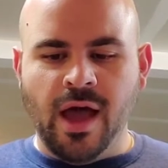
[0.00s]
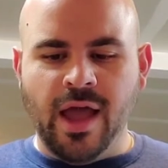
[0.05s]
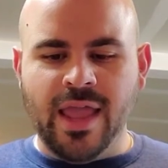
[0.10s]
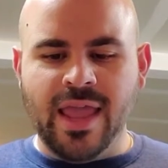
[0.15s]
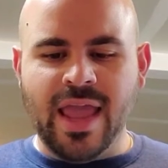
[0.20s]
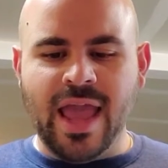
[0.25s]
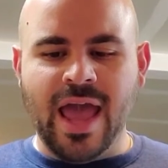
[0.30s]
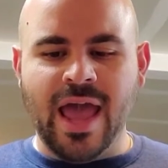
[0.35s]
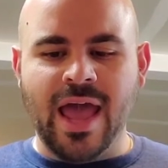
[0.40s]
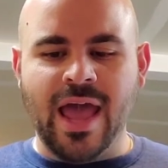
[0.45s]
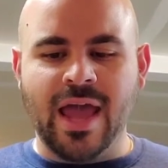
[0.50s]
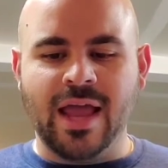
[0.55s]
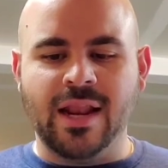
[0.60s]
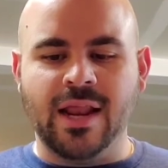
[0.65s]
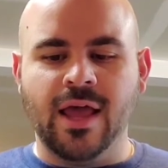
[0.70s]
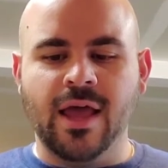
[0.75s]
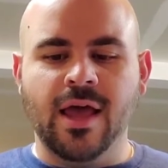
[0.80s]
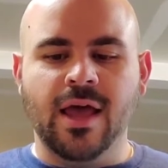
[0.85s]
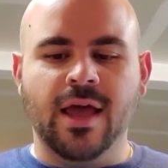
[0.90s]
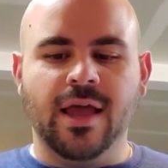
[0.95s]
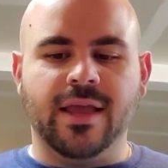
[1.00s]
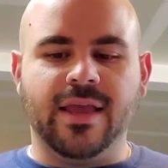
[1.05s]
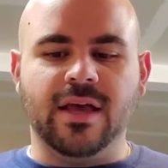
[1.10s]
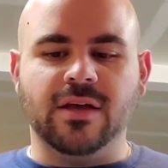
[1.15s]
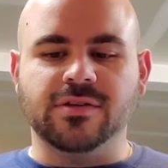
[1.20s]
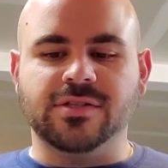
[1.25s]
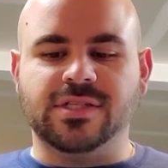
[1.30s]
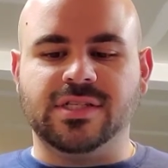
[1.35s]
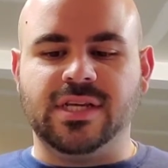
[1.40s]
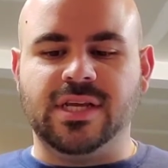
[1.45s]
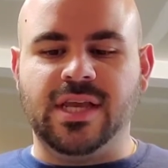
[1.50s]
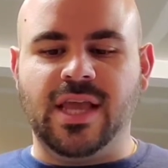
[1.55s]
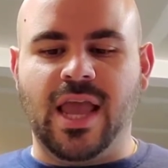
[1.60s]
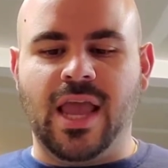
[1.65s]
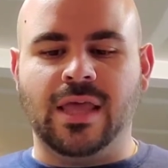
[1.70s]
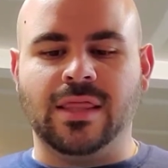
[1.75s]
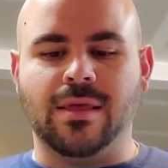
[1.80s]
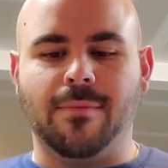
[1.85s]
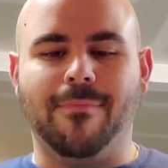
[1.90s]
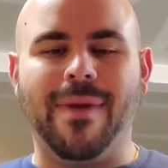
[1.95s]
He had Kelsey
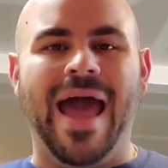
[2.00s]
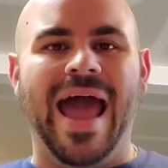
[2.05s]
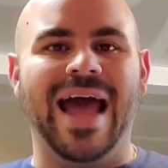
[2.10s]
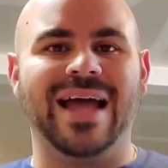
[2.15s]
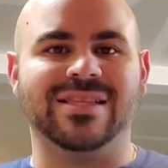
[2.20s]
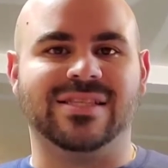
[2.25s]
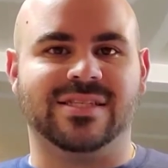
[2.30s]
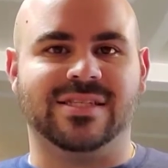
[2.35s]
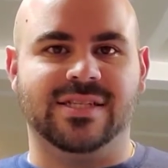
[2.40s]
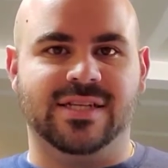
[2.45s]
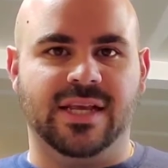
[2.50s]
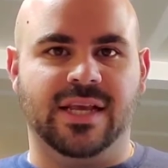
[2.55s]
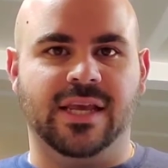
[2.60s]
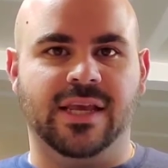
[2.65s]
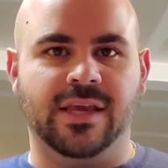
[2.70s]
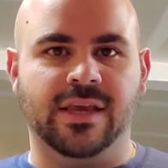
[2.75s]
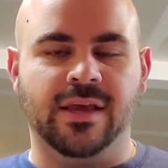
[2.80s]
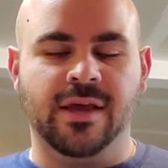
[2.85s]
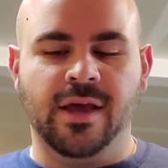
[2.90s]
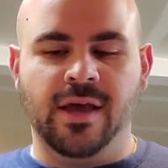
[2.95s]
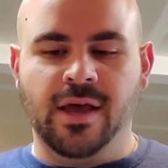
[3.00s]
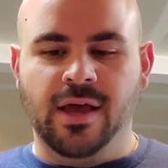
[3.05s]
in the Pats D,